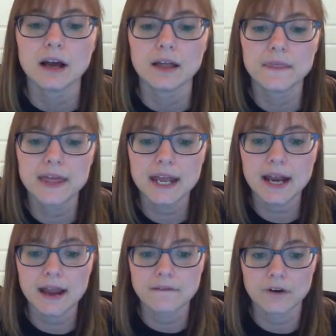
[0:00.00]
Then
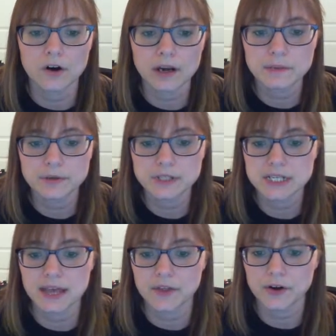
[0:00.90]
I have already put
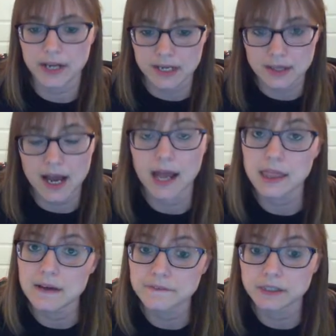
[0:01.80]
together in the I
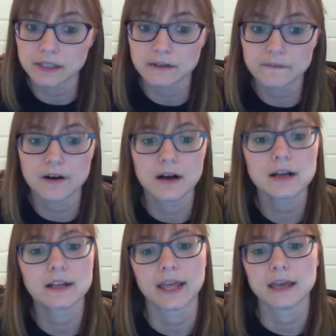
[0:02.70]
Love Glitter
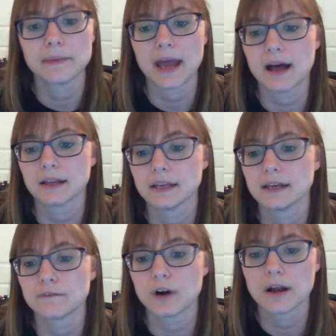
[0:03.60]
font Gabe, Allie,
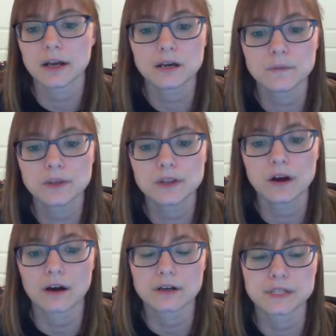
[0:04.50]
and Veronica with the
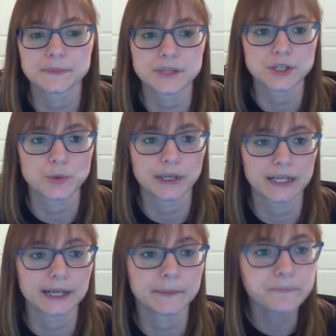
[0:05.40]
hearts
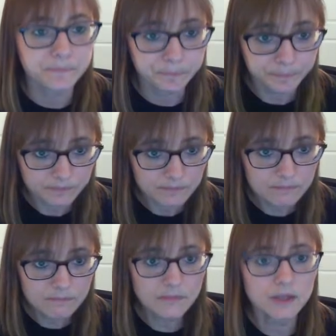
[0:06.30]
between it.
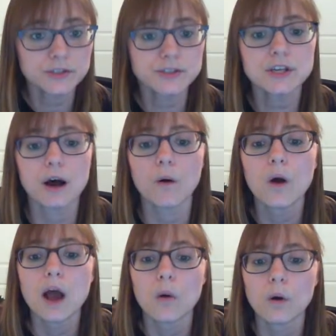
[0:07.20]
So
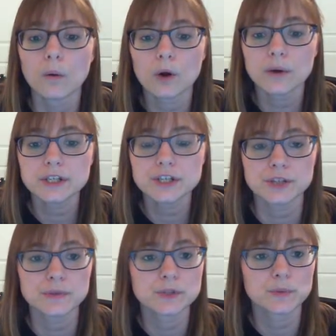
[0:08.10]
what we're going to
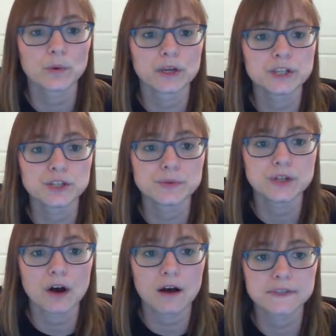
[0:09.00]
do is we're going to use
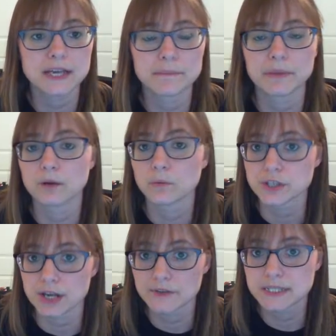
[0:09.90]
the offset button,
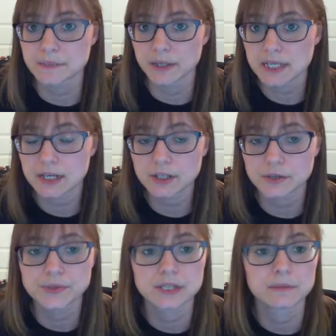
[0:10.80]
which I've explained how to
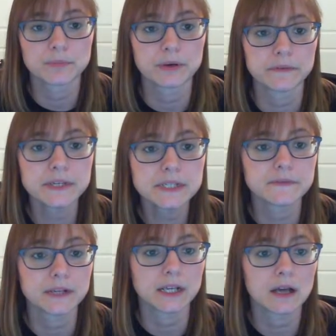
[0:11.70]
use in a previous
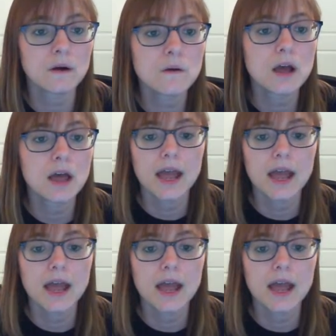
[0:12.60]
video.